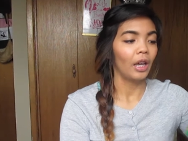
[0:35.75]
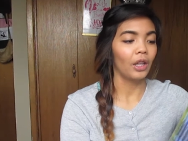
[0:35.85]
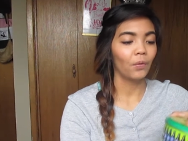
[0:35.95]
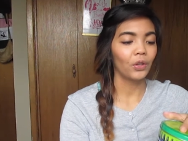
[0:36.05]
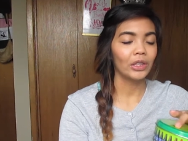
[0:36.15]

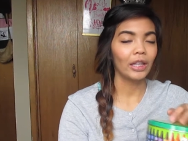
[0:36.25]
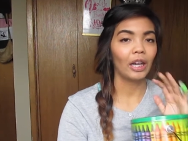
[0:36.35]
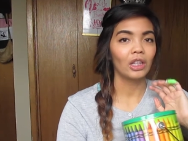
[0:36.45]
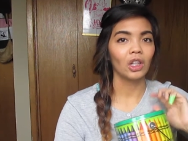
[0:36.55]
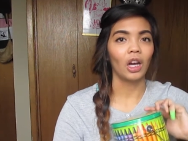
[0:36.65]
And first thing
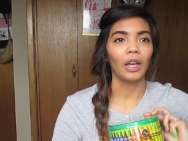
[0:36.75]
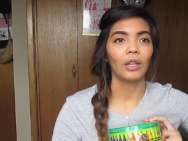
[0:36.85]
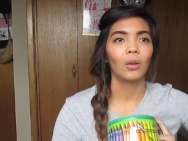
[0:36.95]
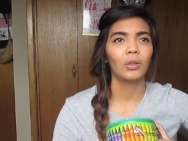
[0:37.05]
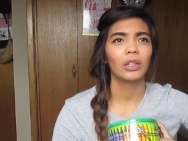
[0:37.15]
I saw
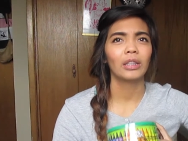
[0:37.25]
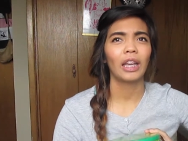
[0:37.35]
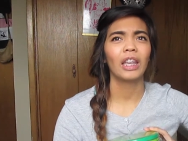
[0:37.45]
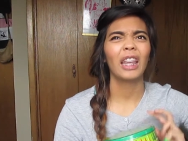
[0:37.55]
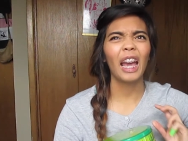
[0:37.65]
and I was just
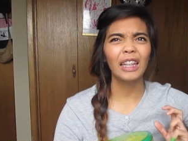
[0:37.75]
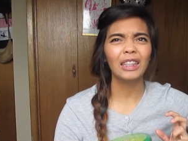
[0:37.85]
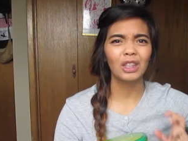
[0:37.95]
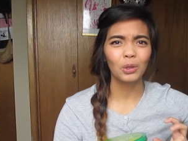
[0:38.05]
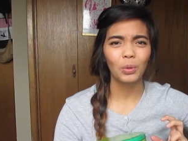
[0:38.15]
like
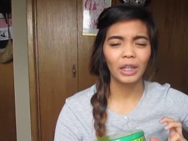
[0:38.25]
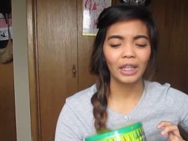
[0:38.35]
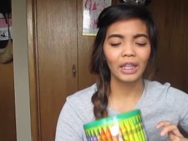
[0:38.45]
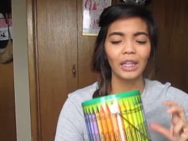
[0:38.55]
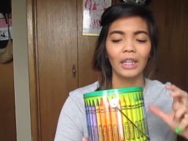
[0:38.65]
yes this is what I
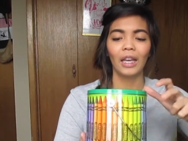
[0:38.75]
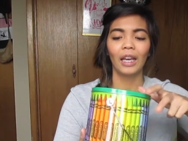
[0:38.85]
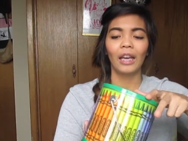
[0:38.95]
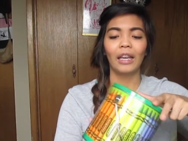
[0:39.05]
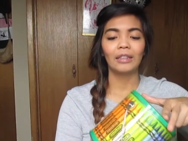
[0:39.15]
need
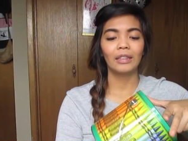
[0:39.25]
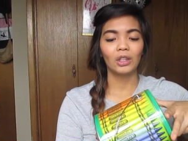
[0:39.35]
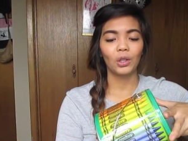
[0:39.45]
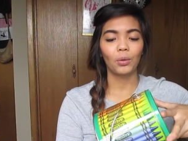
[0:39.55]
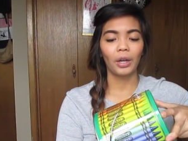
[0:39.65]
is
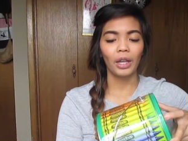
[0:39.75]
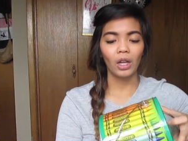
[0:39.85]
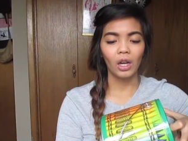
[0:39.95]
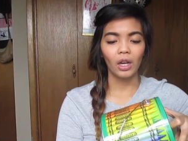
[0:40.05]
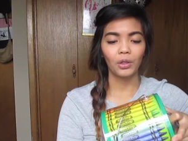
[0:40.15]
this
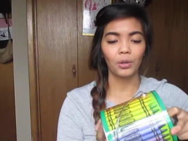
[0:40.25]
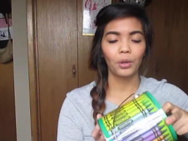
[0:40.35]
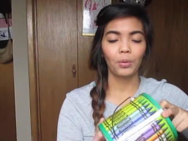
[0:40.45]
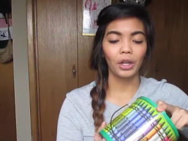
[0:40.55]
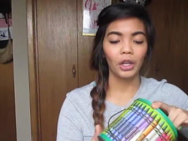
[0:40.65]
crayon or
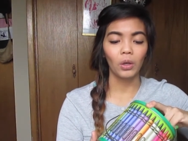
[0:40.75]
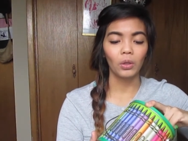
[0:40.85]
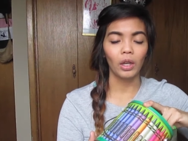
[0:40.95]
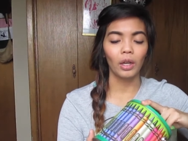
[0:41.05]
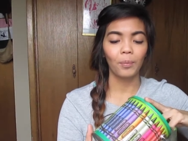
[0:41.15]

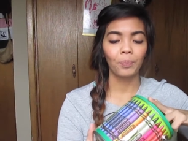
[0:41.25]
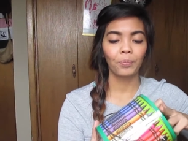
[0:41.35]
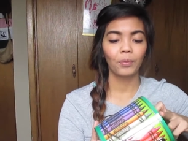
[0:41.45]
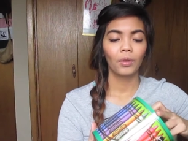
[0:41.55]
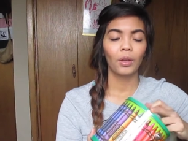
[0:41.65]
Crayola
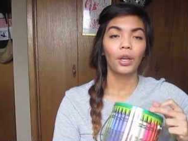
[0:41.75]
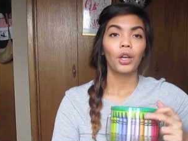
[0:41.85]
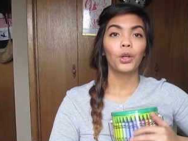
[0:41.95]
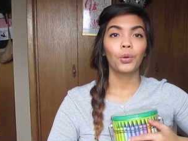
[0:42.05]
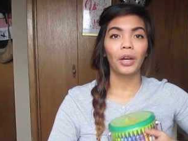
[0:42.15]

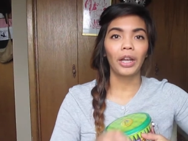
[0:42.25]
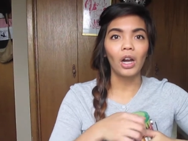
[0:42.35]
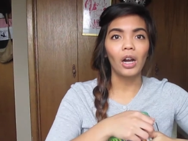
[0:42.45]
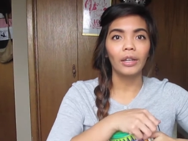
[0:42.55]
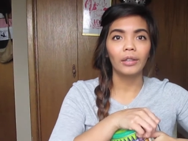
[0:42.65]

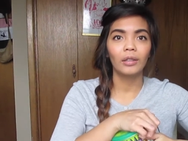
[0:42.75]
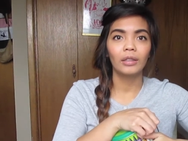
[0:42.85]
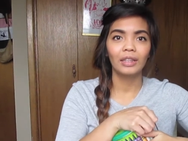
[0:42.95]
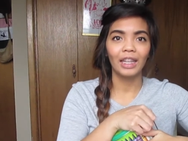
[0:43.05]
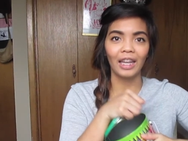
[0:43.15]

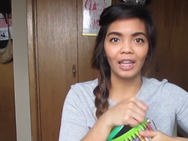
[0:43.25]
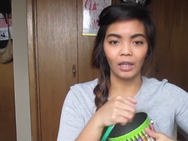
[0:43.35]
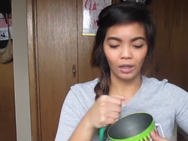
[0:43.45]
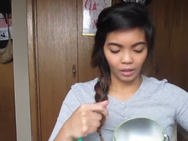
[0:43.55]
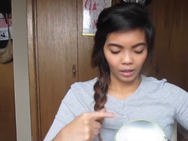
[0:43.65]
crayon
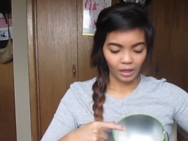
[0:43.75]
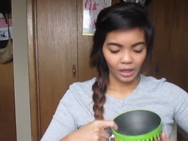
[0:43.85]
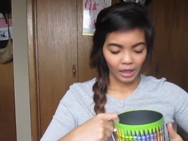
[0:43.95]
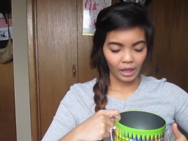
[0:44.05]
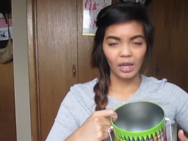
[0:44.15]
tin
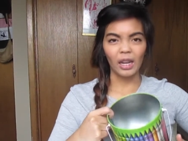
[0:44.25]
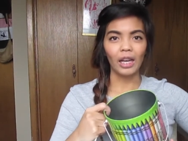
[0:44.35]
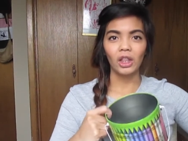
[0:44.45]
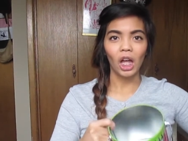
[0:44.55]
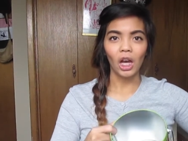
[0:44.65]
and
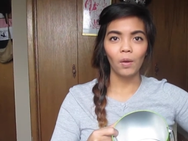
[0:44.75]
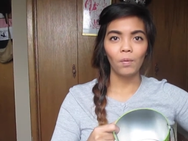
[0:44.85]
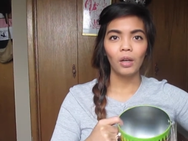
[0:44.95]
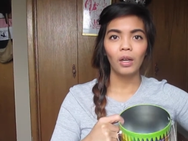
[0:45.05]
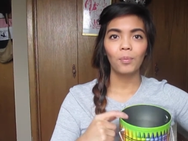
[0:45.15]
I love